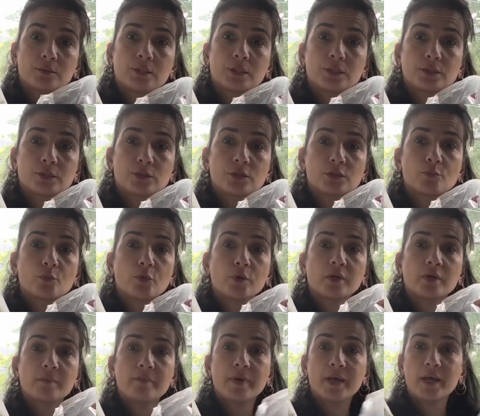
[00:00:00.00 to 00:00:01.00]
Yes, there's more
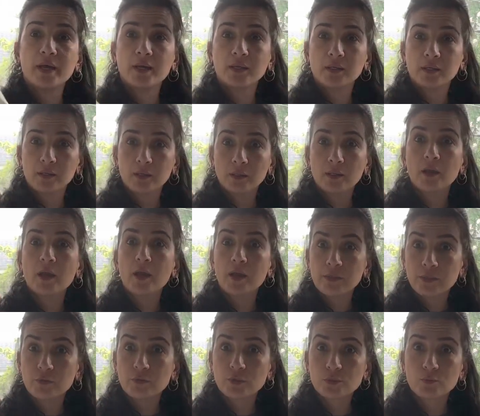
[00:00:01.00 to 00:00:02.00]
in the bag,
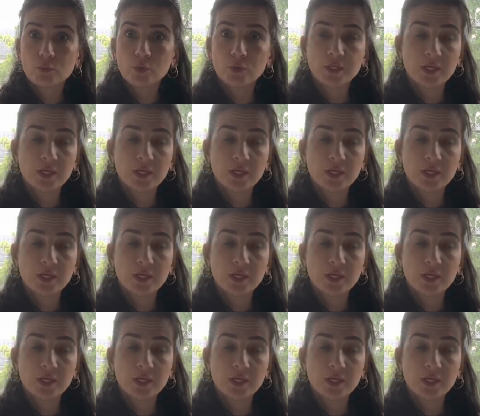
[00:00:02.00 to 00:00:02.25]
and there's more